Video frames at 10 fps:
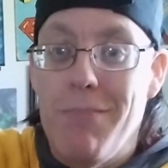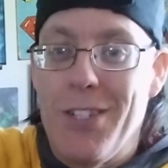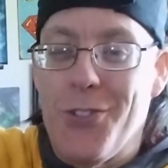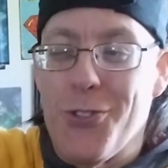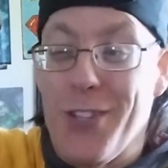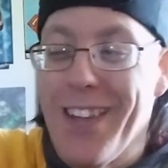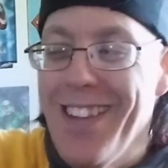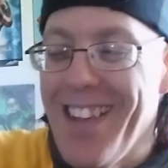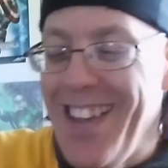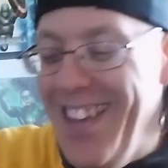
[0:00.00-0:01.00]

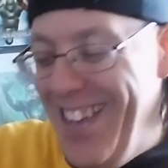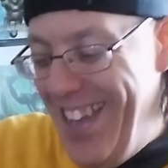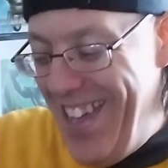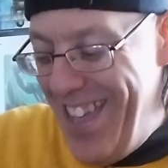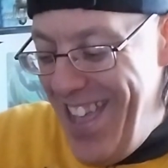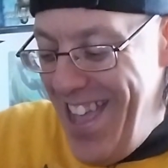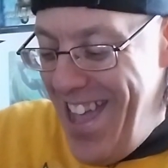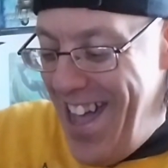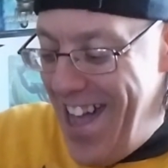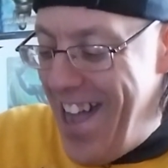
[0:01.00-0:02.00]
Interesting.
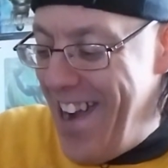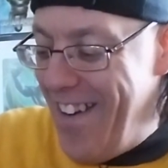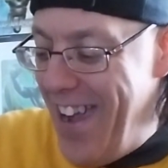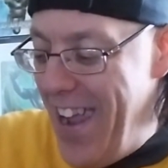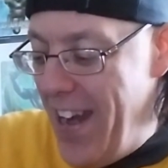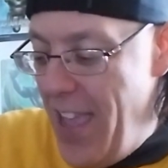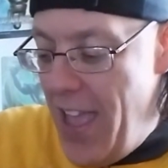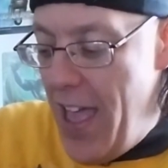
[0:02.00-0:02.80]
All right.